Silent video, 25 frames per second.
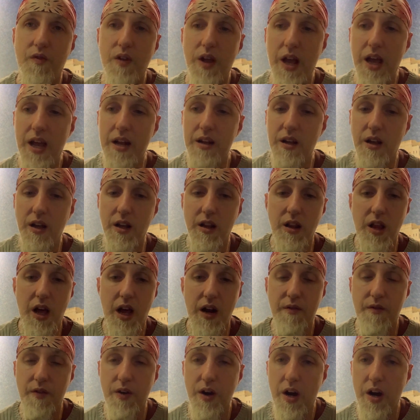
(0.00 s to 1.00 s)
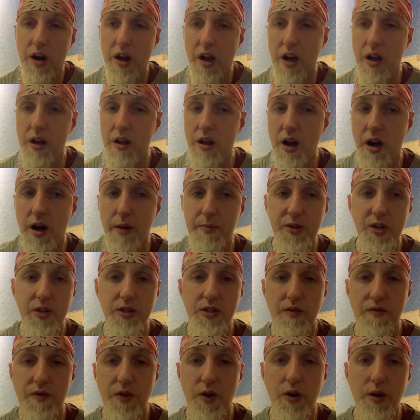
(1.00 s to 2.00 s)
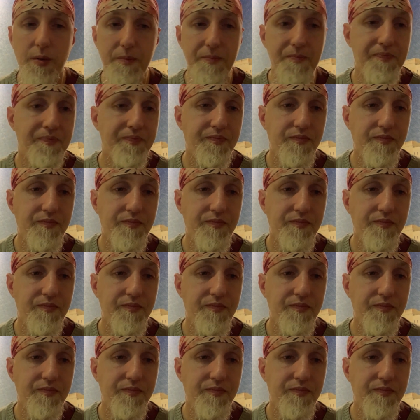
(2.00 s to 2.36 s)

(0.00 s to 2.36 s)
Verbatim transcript: at a lot of our options for